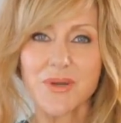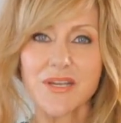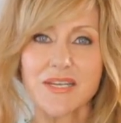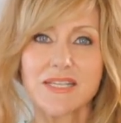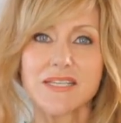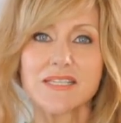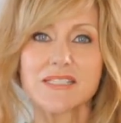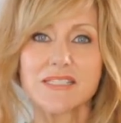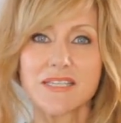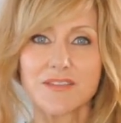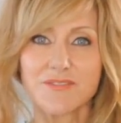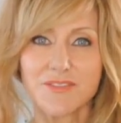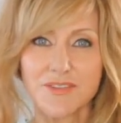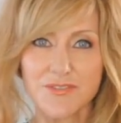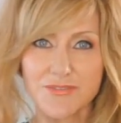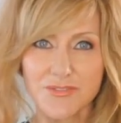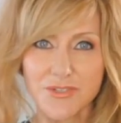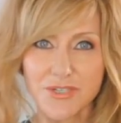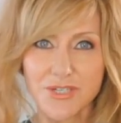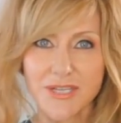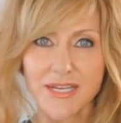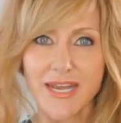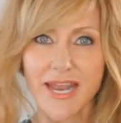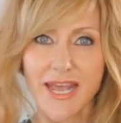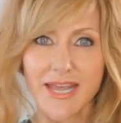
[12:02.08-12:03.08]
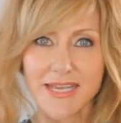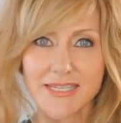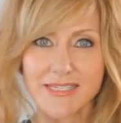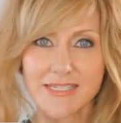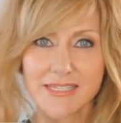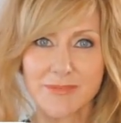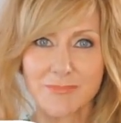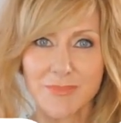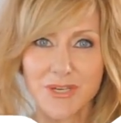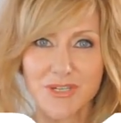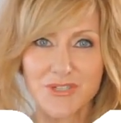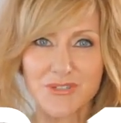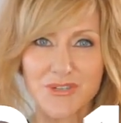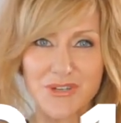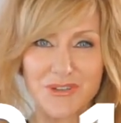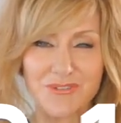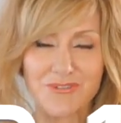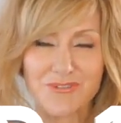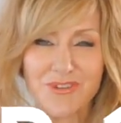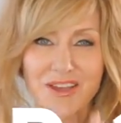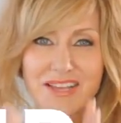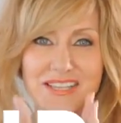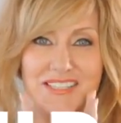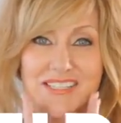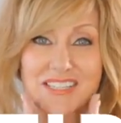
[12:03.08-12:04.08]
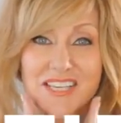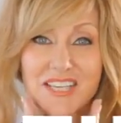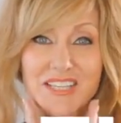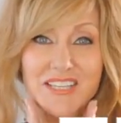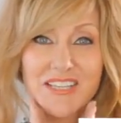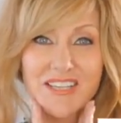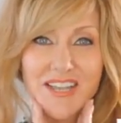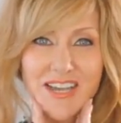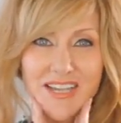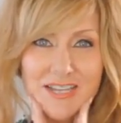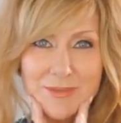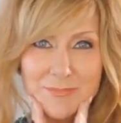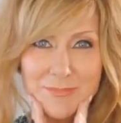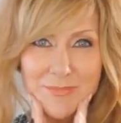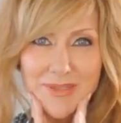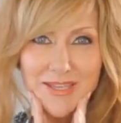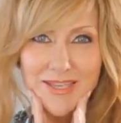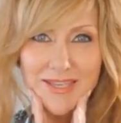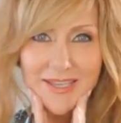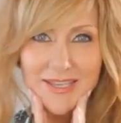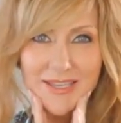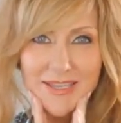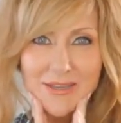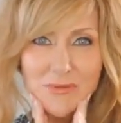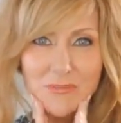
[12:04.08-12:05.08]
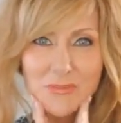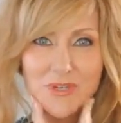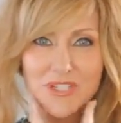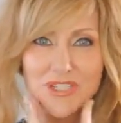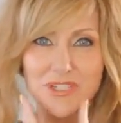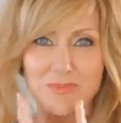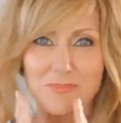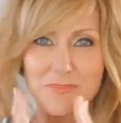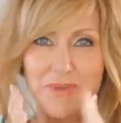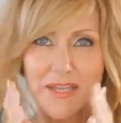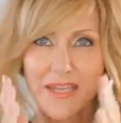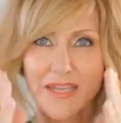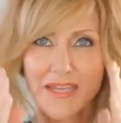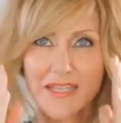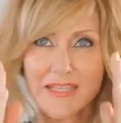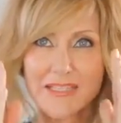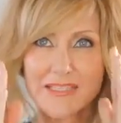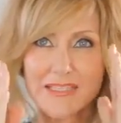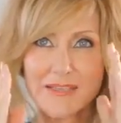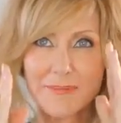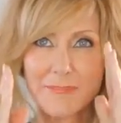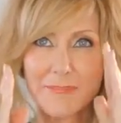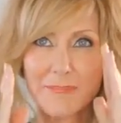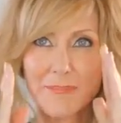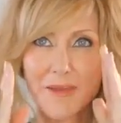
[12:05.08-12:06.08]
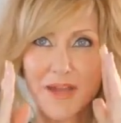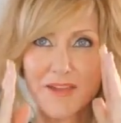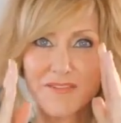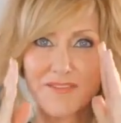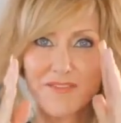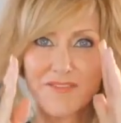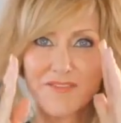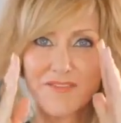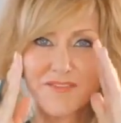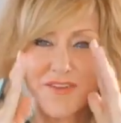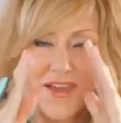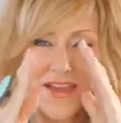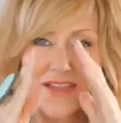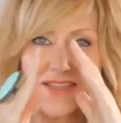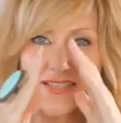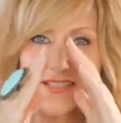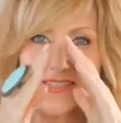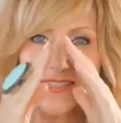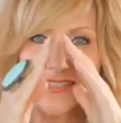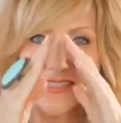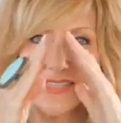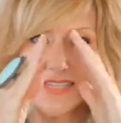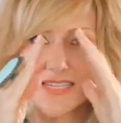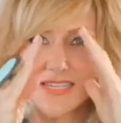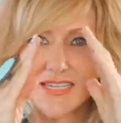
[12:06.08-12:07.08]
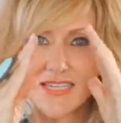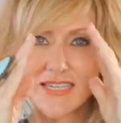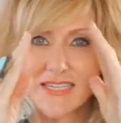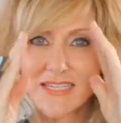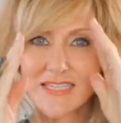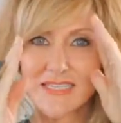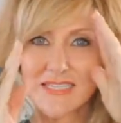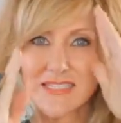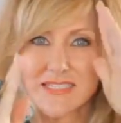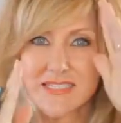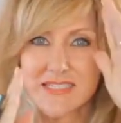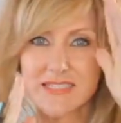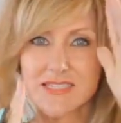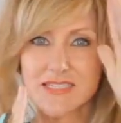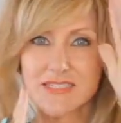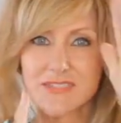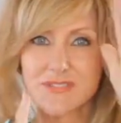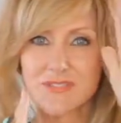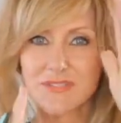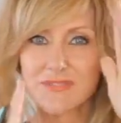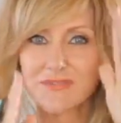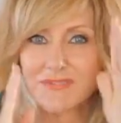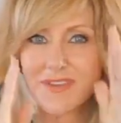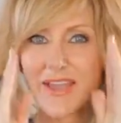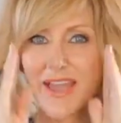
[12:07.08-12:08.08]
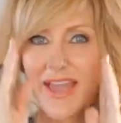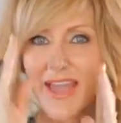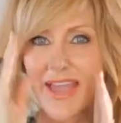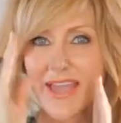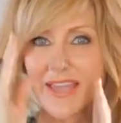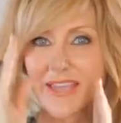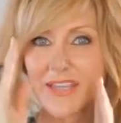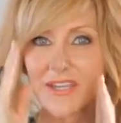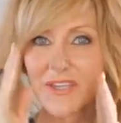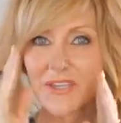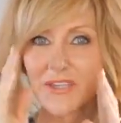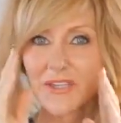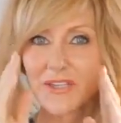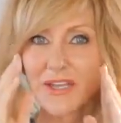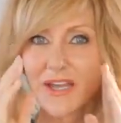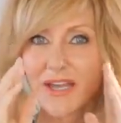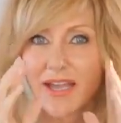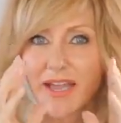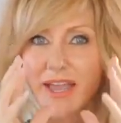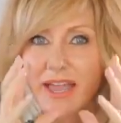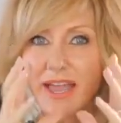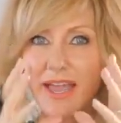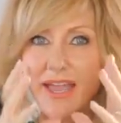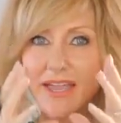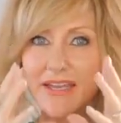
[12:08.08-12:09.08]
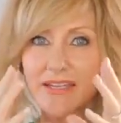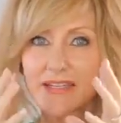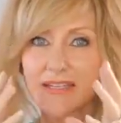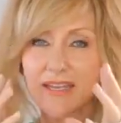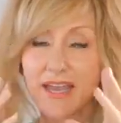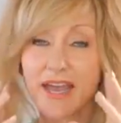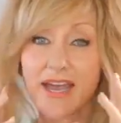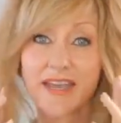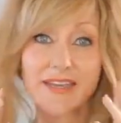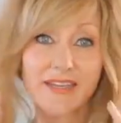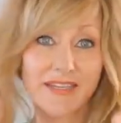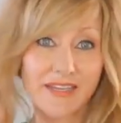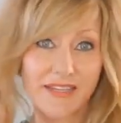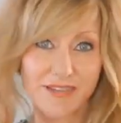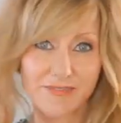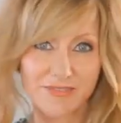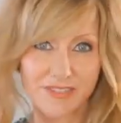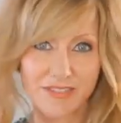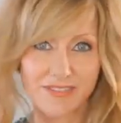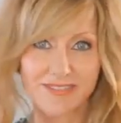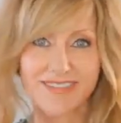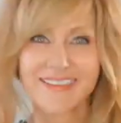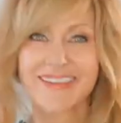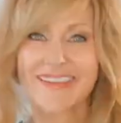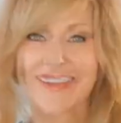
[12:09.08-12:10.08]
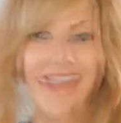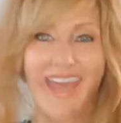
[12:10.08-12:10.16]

one is if you've got an asymmetric face like me, which means my face is sort of angular and uneven.